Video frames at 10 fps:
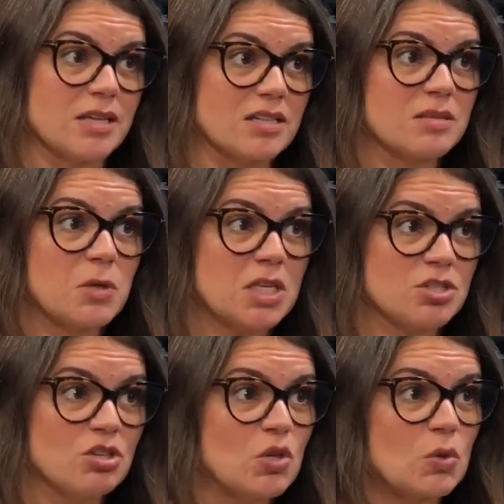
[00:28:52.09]
Like some of
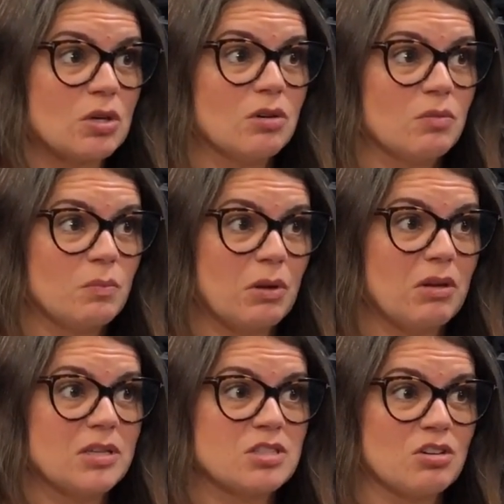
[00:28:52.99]
these newer
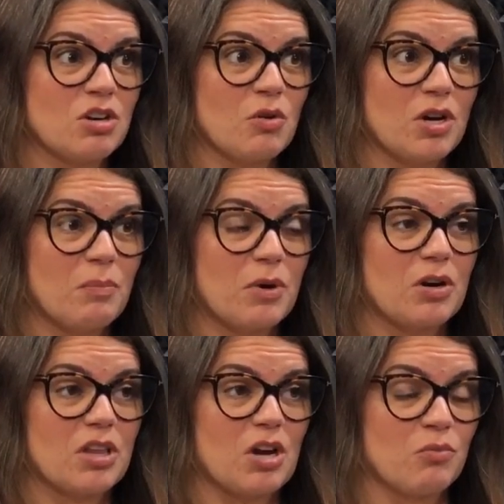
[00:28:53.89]
buildings that are going up
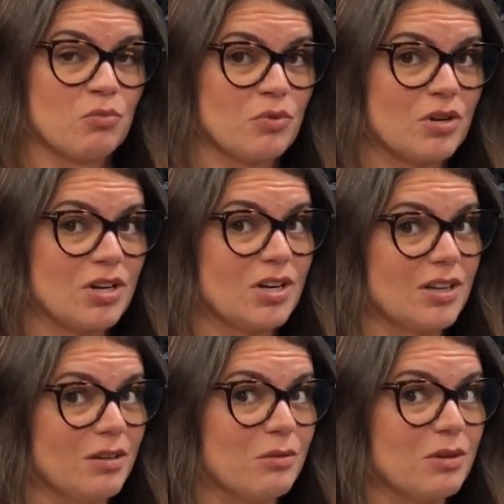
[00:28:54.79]
are like
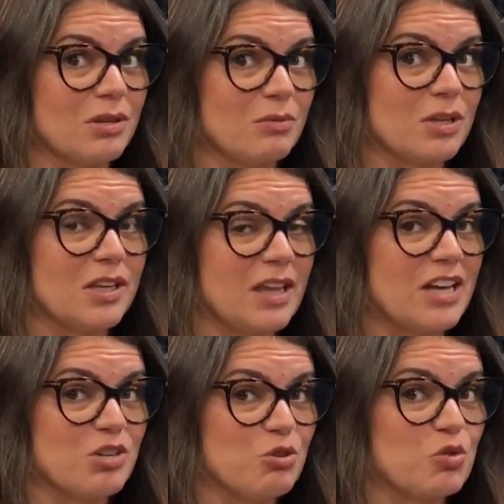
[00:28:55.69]
really, really, really
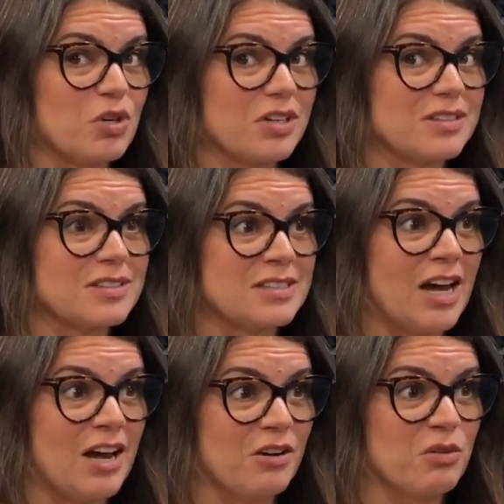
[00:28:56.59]
like New York
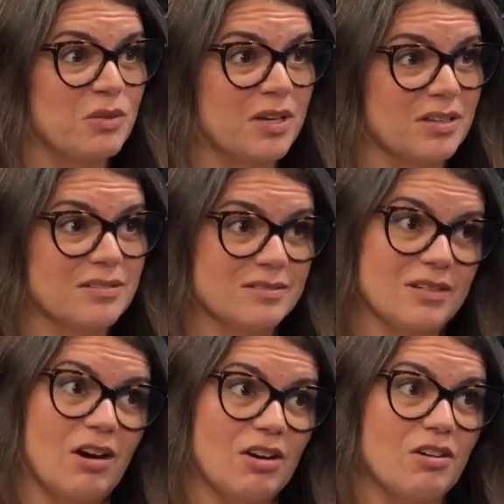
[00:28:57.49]
style. Like
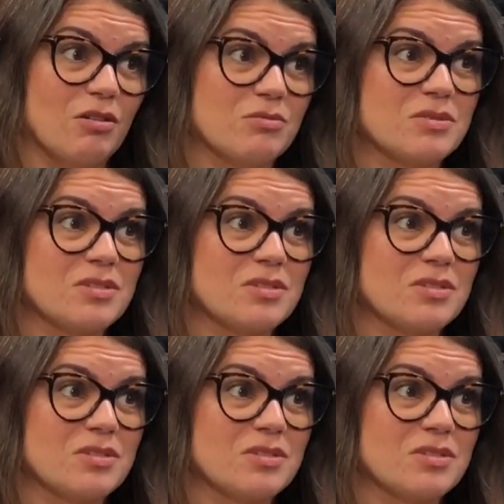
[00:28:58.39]
condos.